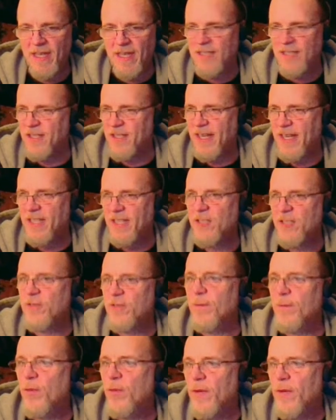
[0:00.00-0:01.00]
as an
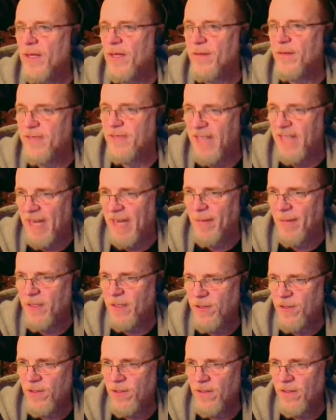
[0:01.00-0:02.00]
extra point of
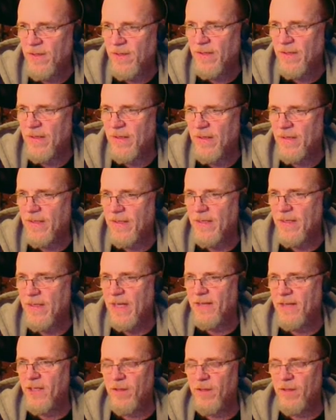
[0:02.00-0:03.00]
damage
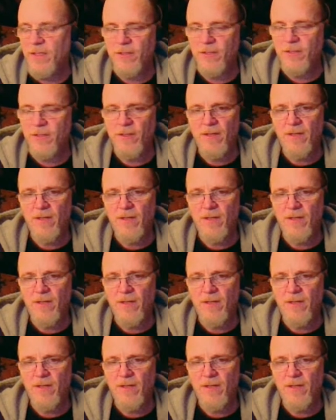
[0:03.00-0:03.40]
on the creature.